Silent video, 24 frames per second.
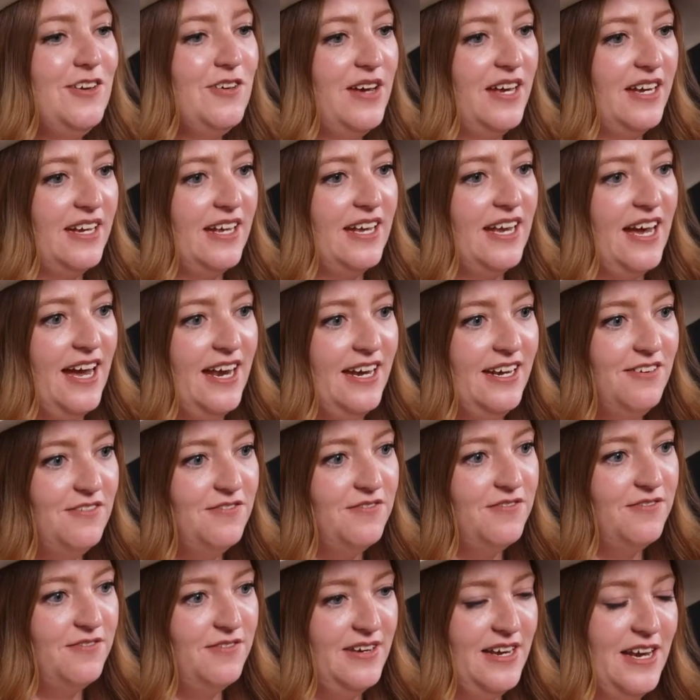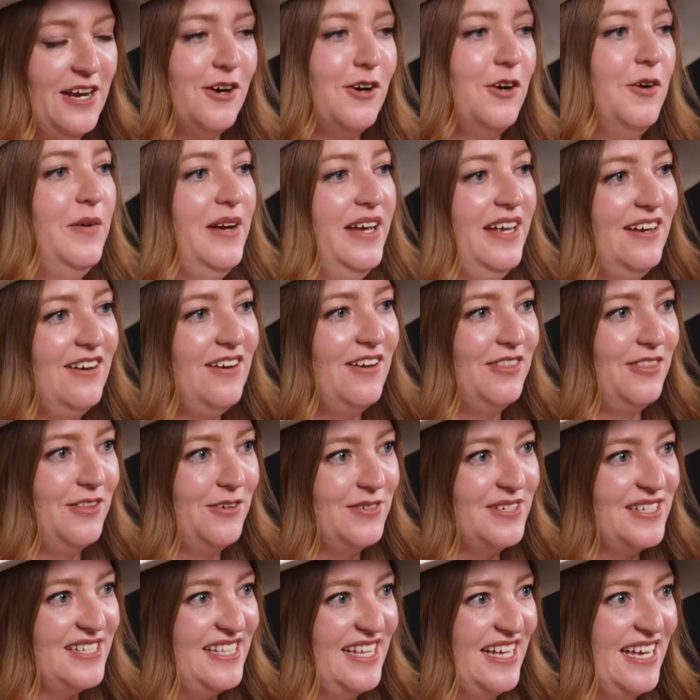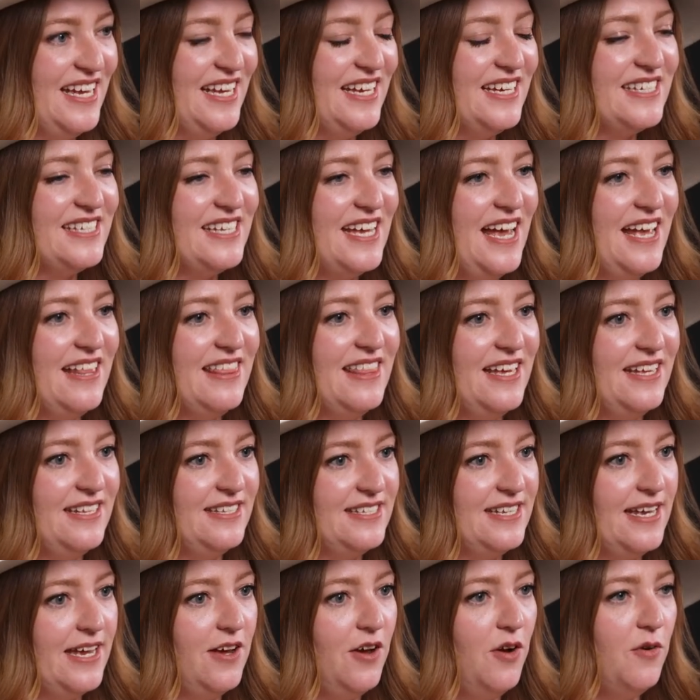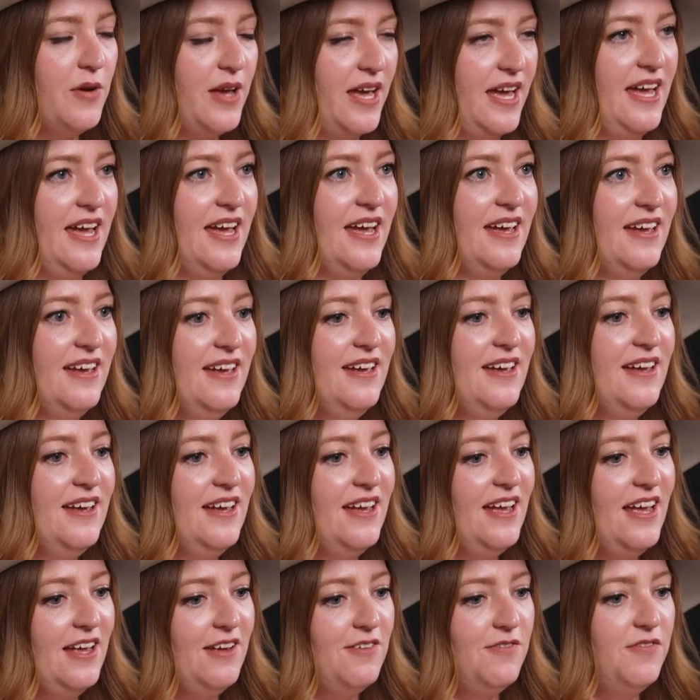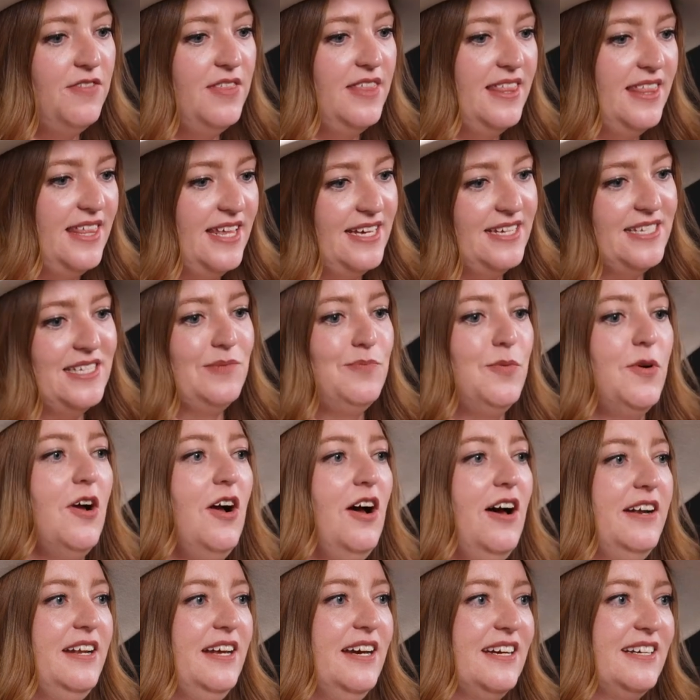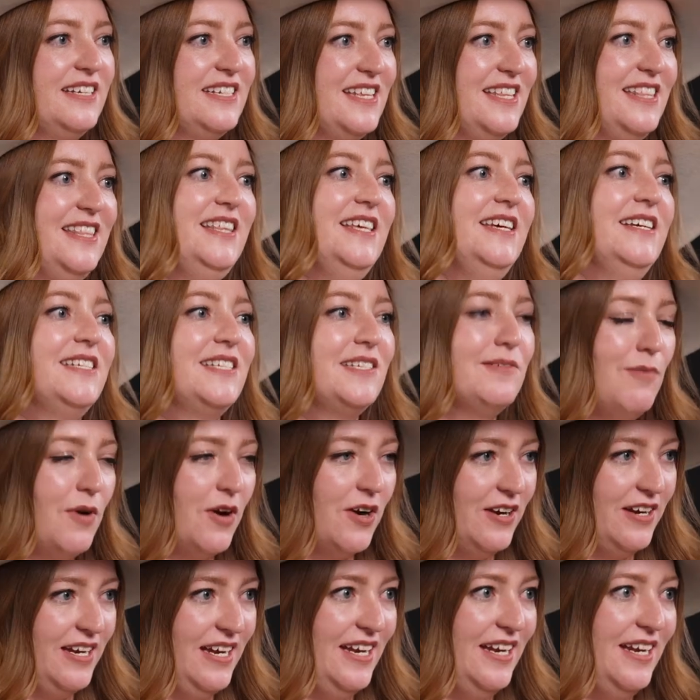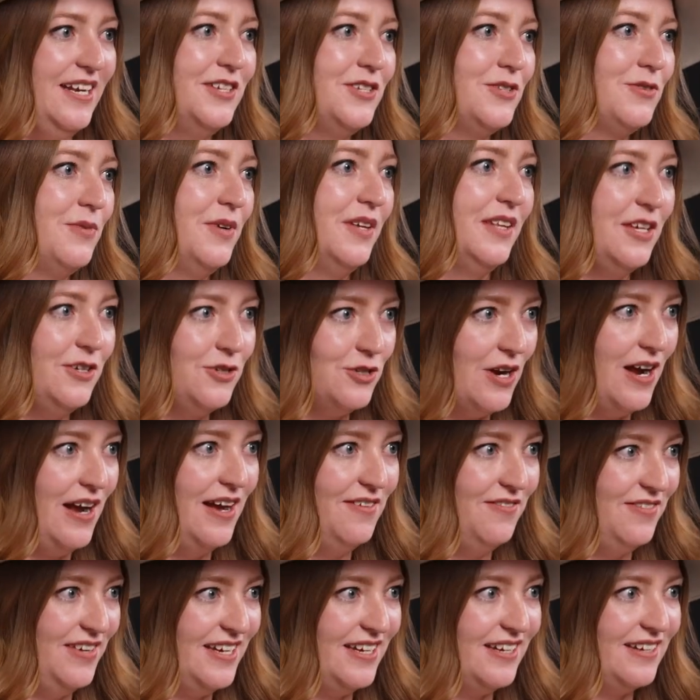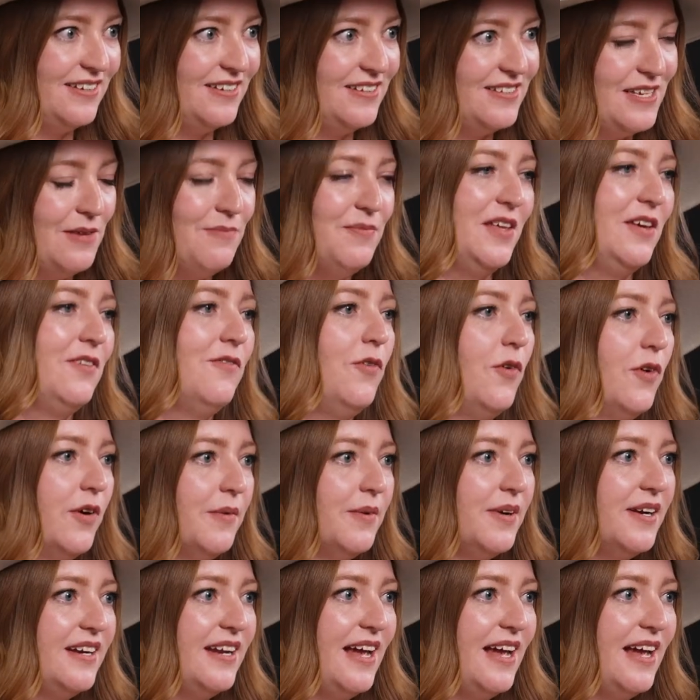can kind of narrow in on those things and then say, okay, if this product to this market is really driving something forward,